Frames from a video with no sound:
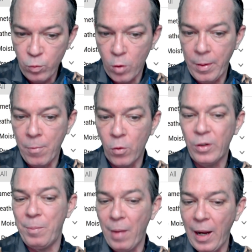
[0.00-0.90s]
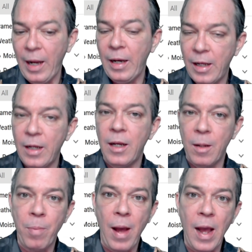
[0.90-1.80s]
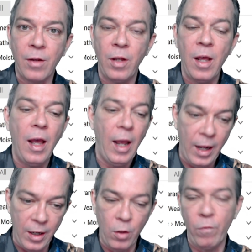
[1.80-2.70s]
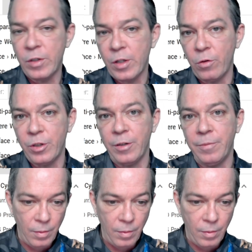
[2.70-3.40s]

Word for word: where it'd be mostly Maine getting the impacts and Nova Scotia.